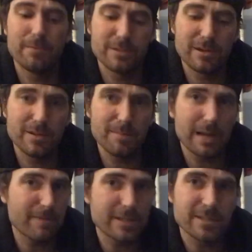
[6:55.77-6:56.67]
So do you
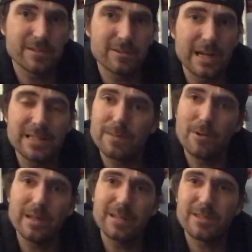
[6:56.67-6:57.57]
mind if I just try something
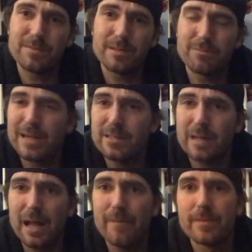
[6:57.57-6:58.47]
on you and just practice it
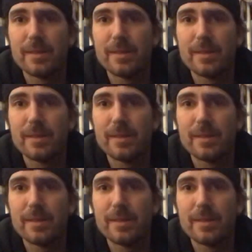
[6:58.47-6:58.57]
out?